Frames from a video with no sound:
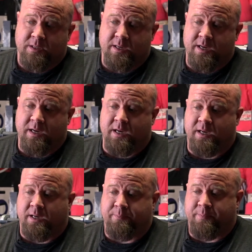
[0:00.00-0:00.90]

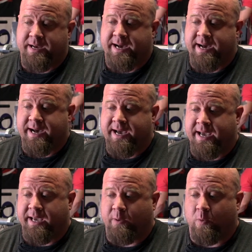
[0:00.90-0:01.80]

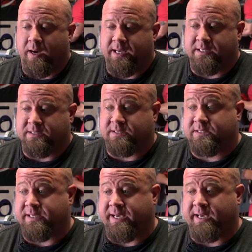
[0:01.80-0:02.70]
I was
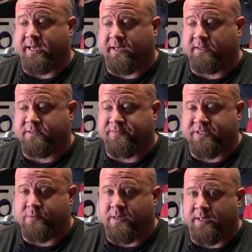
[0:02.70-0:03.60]
a
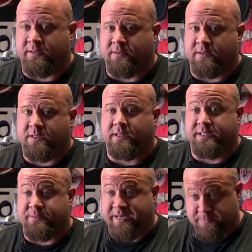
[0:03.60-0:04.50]
Division I
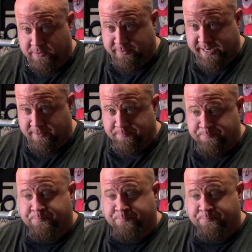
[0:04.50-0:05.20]
collegiate baseball player,